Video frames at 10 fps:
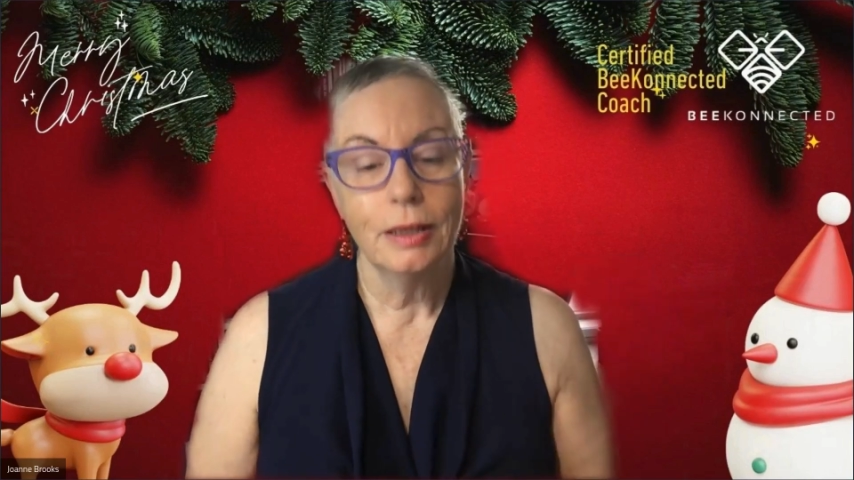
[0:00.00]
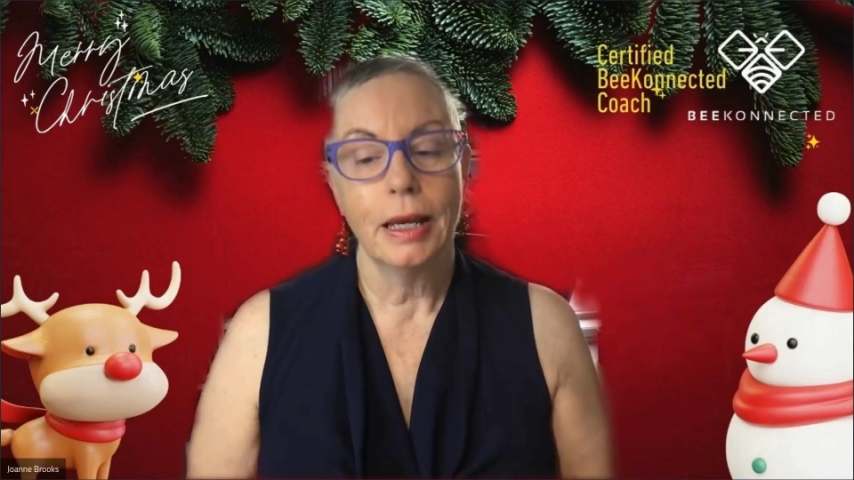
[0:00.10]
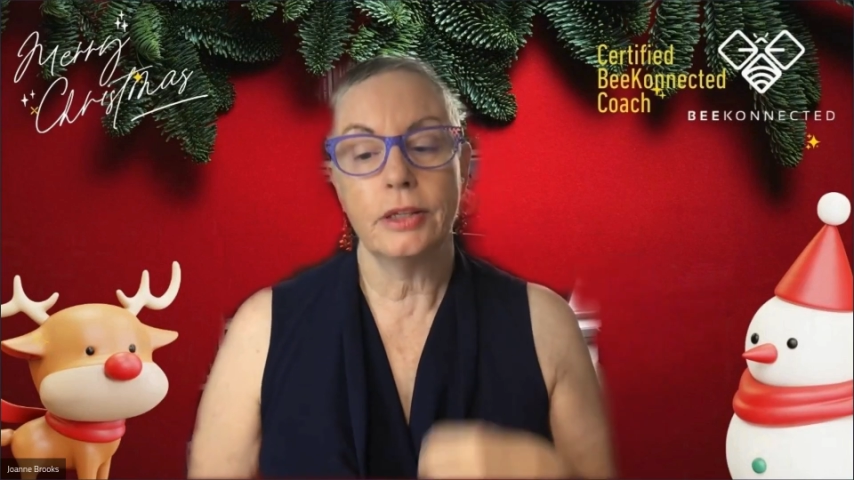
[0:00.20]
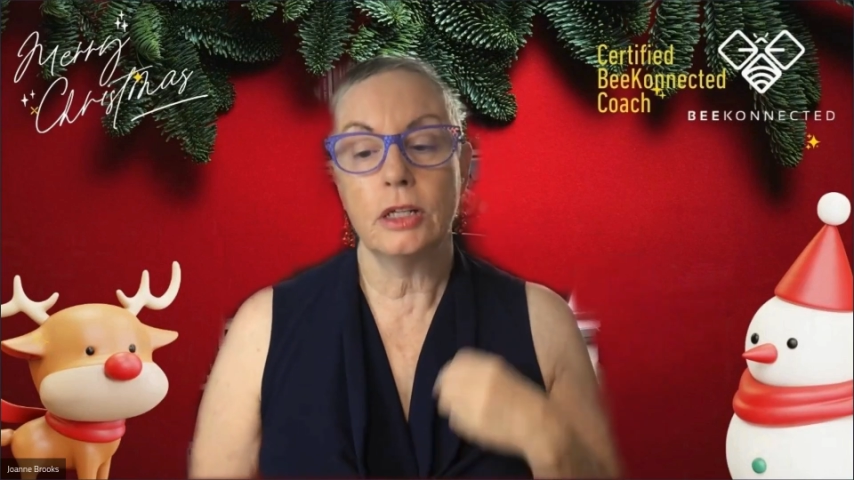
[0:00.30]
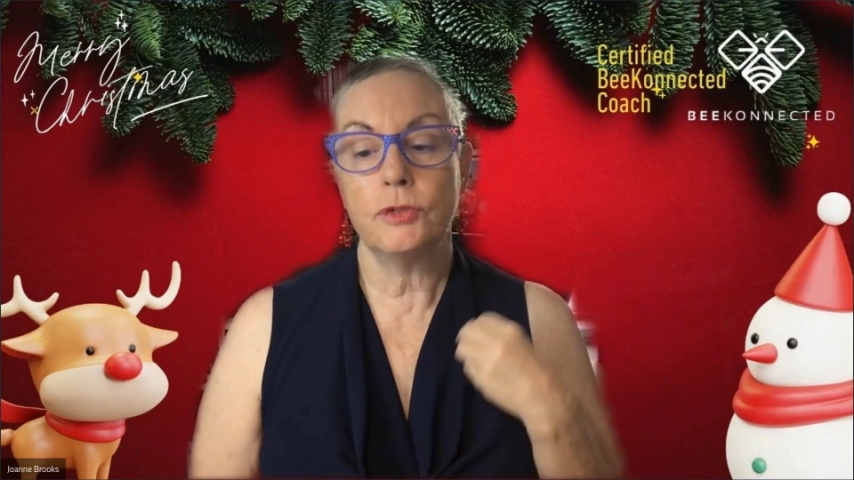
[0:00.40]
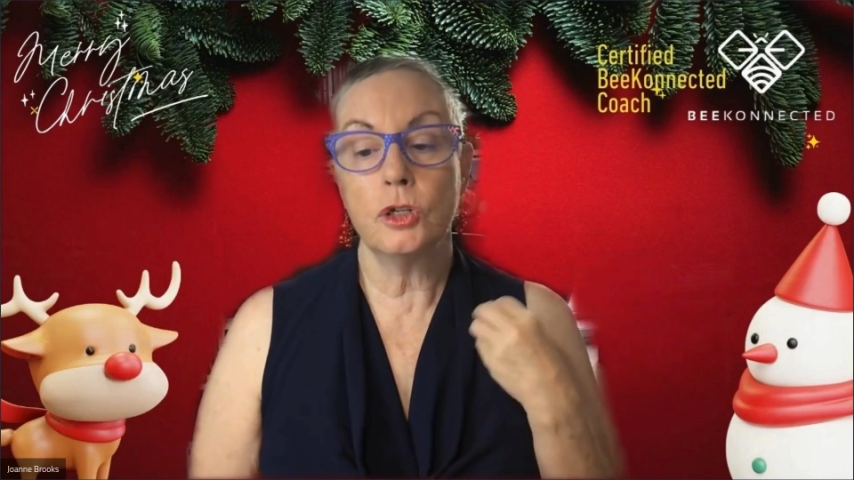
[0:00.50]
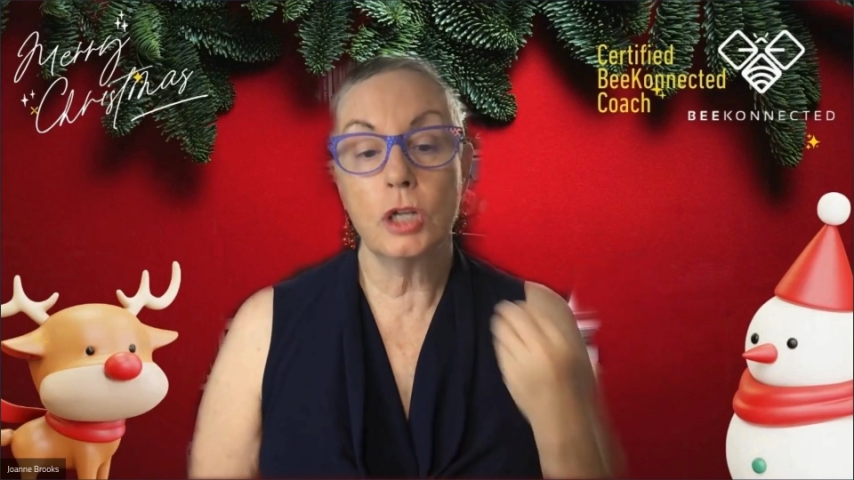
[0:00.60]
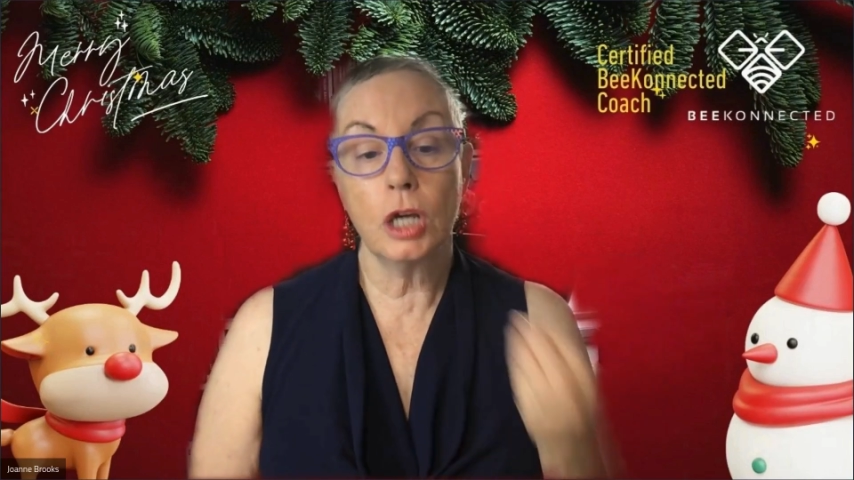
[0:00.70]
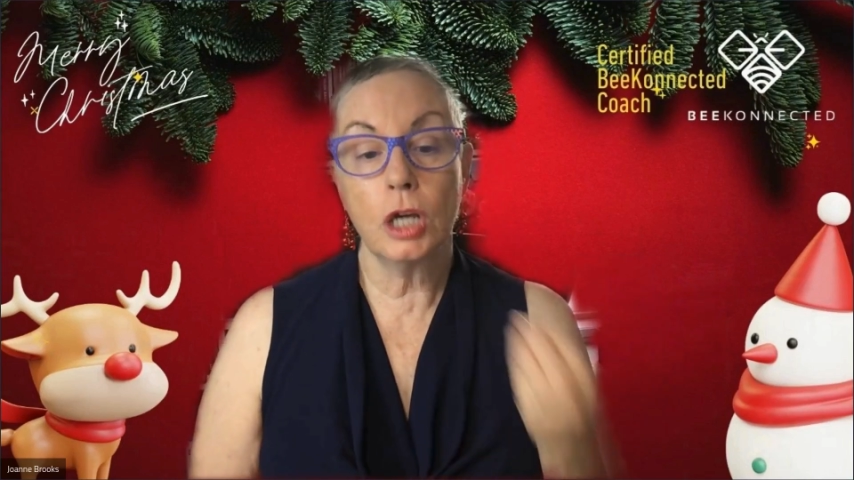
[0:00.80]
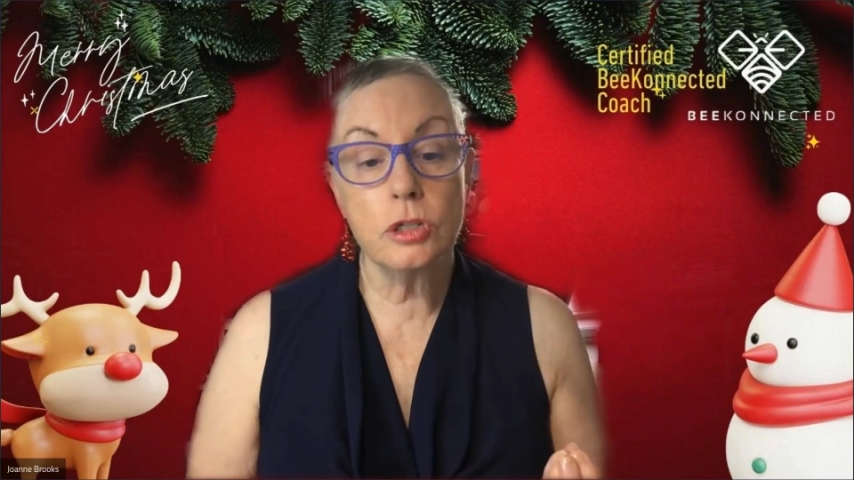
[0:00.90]
And then if you
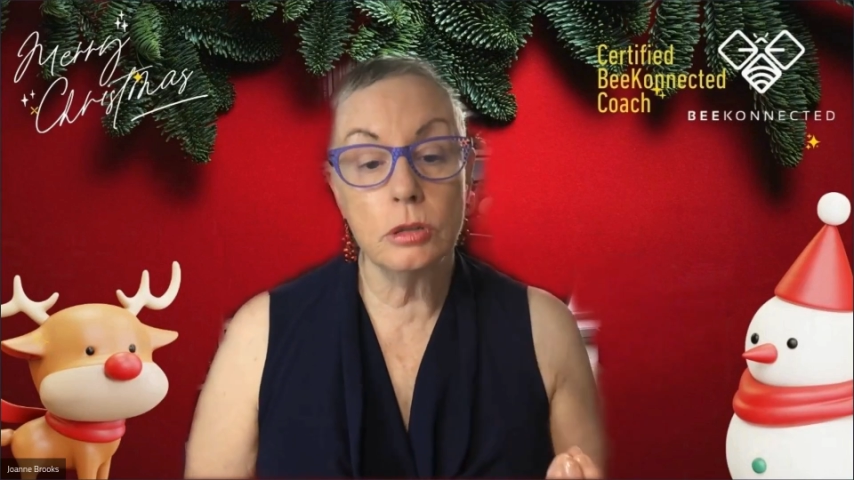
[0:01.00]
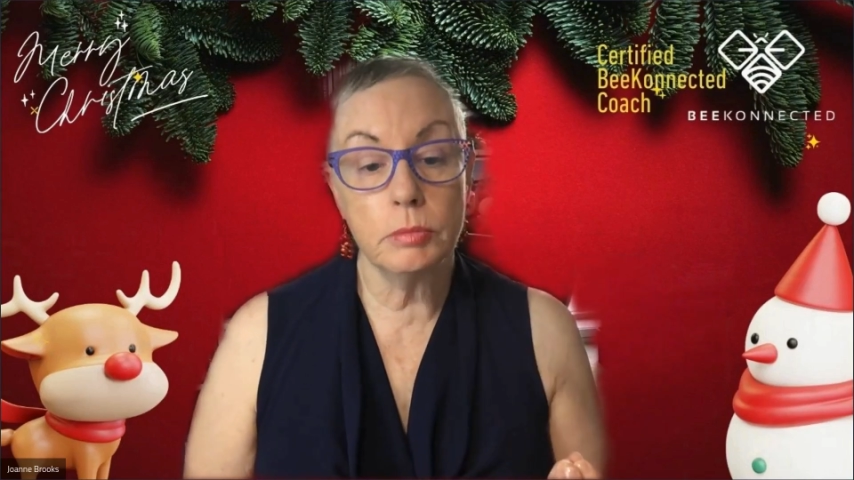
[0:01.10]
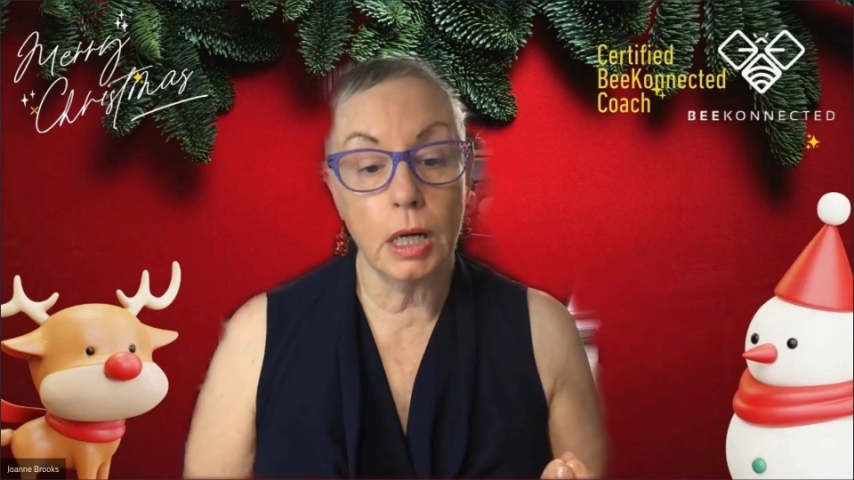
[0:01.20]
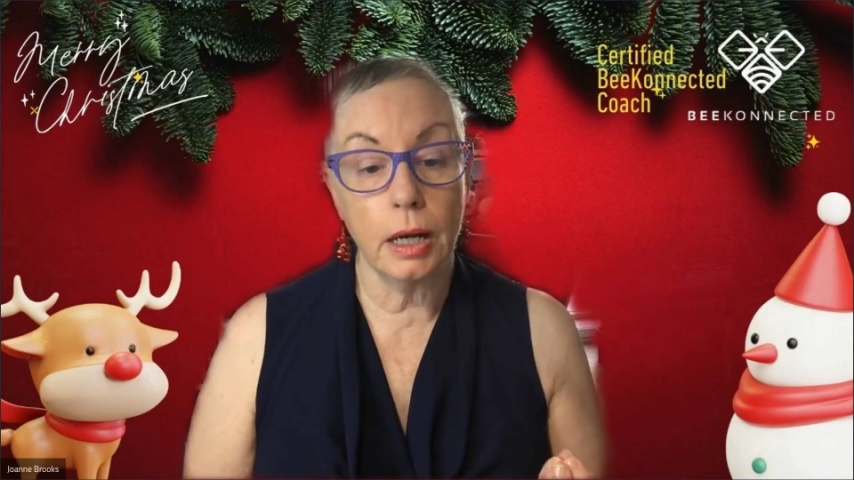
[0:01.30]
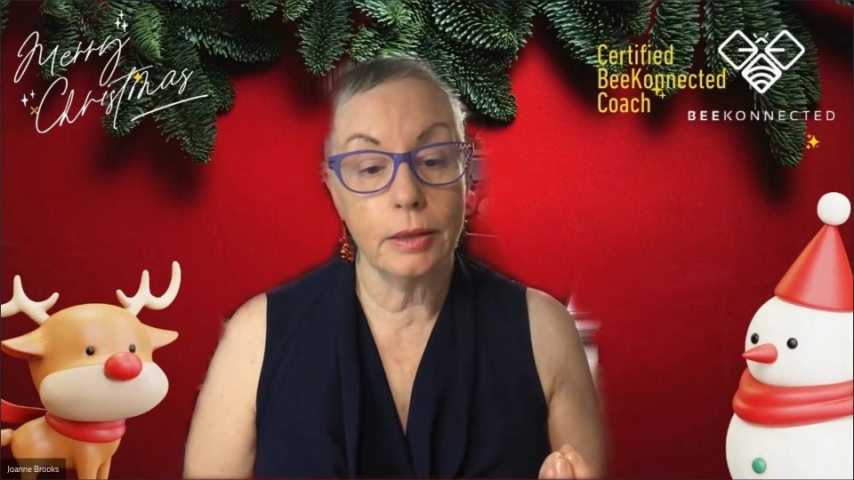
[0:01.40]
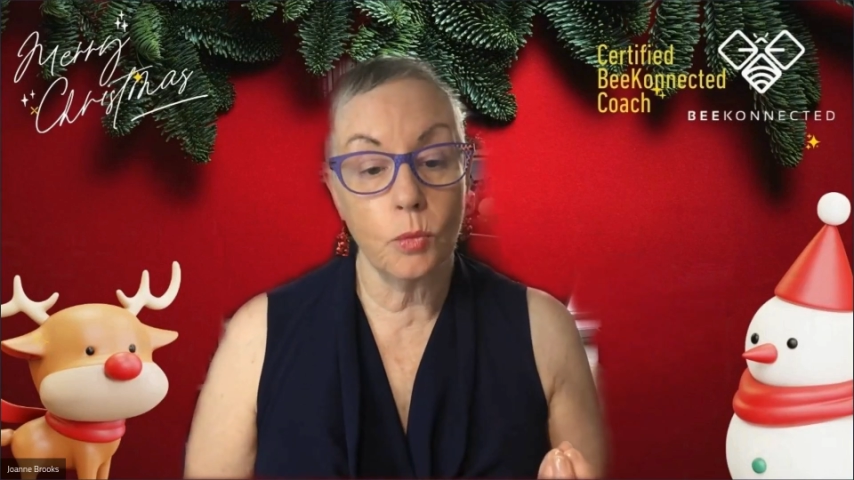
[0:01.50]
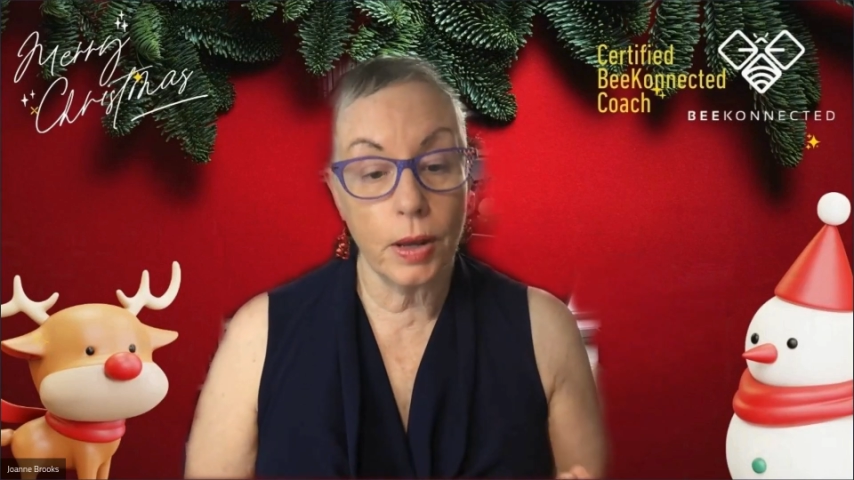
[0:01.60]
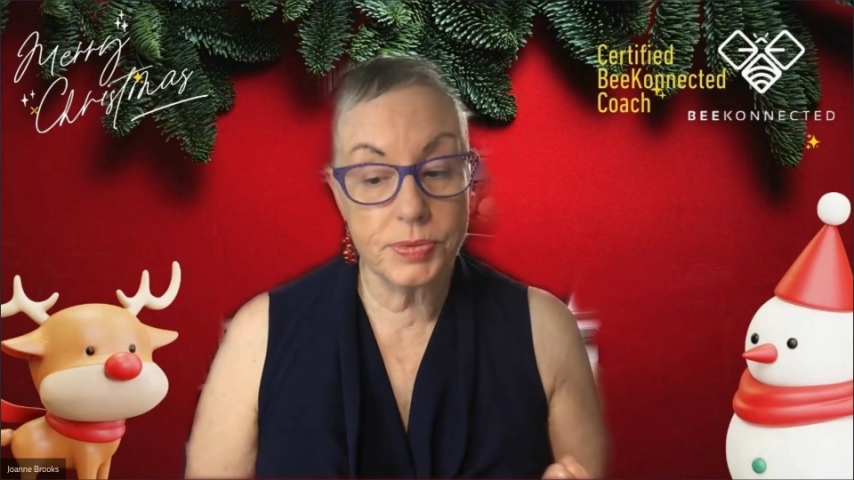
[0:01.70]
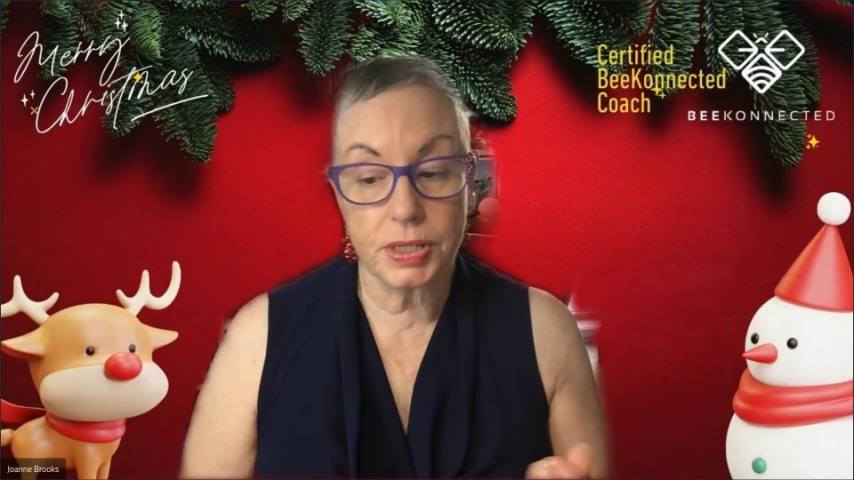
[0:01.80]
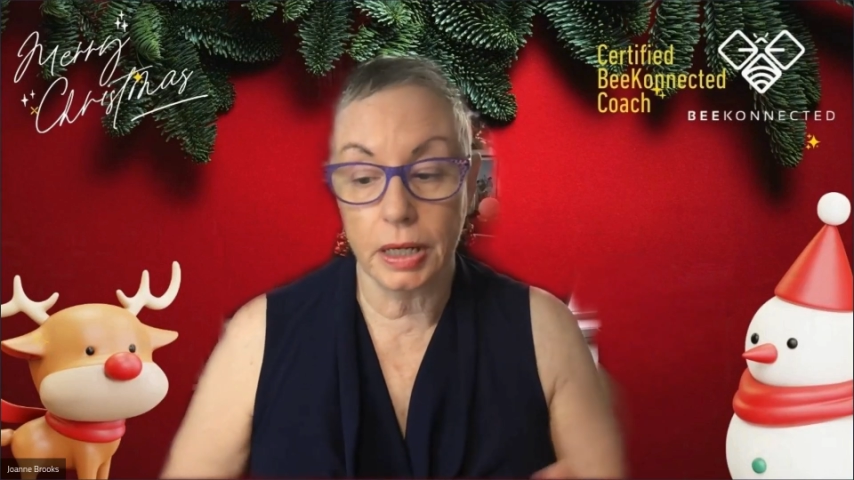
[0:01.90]
go to my
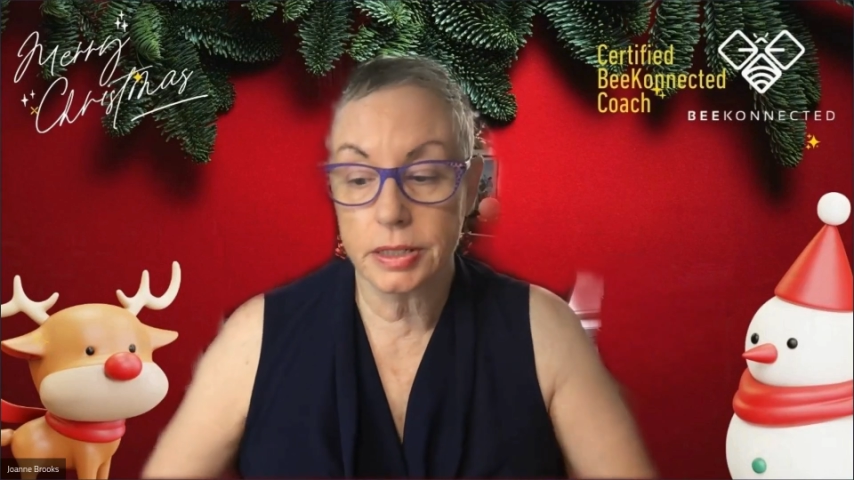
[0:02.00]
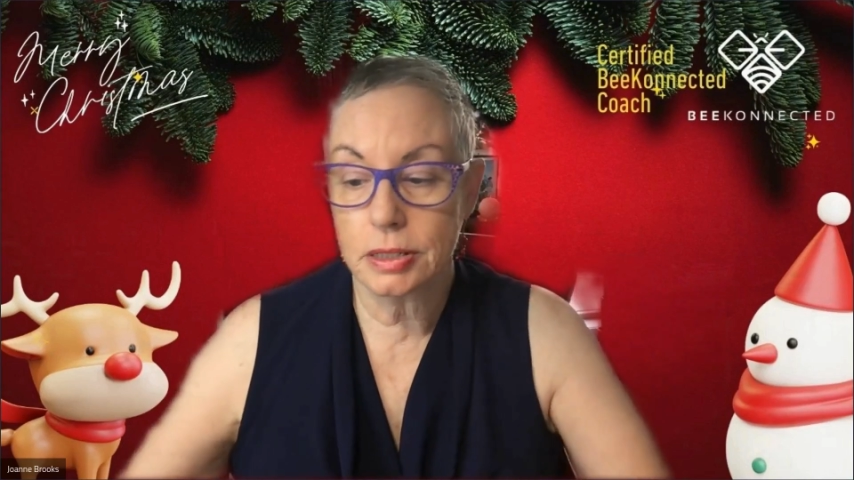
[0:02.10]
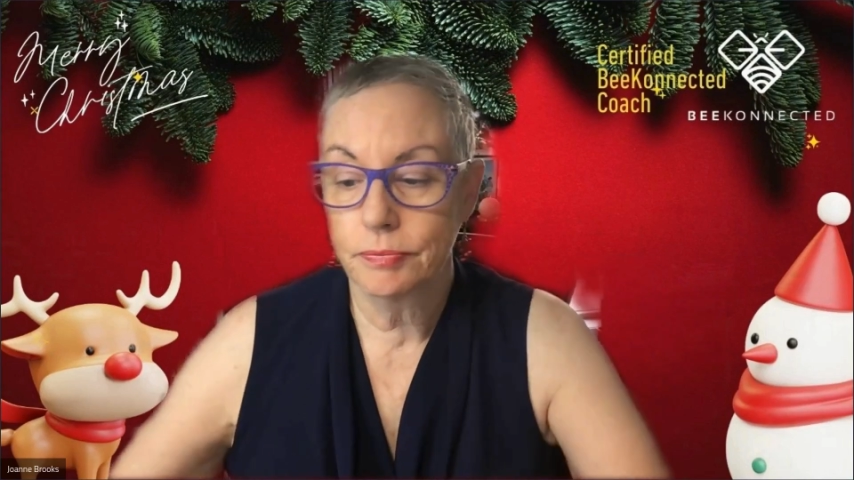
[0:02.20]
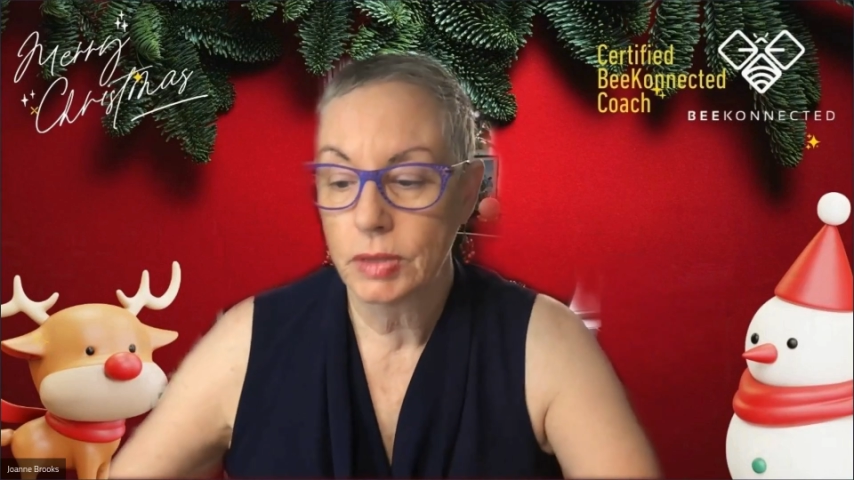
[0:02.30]
website,